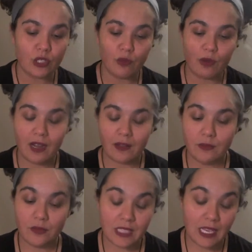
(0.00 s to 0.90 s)
and what
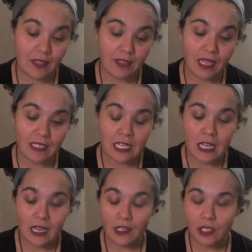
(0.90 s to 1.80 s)
I'm saying that
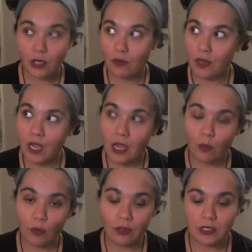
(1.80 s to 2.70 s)
you were kind
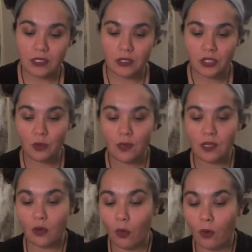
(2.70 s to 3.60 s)
of willing to
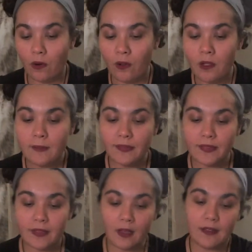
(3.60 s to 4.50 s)
ignore
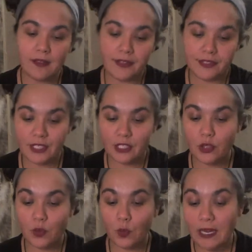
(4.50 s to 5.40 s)
the
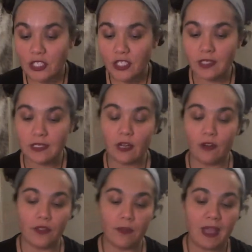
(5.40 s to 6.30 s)
situation here
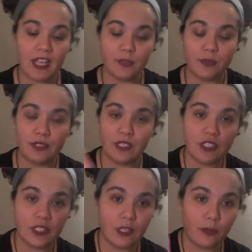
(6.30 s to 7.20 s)
in the past
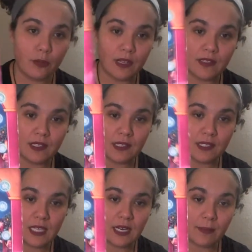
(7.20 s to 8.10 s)
position here because of the
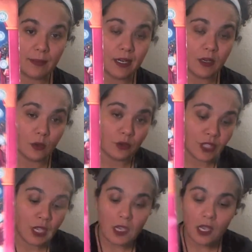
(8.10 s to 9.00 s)
Ten of
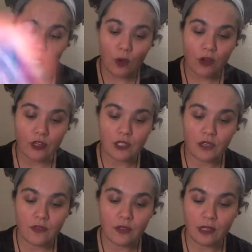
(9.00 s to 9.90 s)
Pentacles. Aquarius,
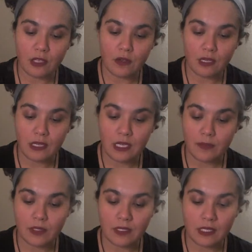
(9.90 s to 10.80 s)
you feel like you can keep
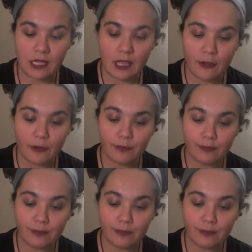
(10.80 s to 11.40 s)
this together.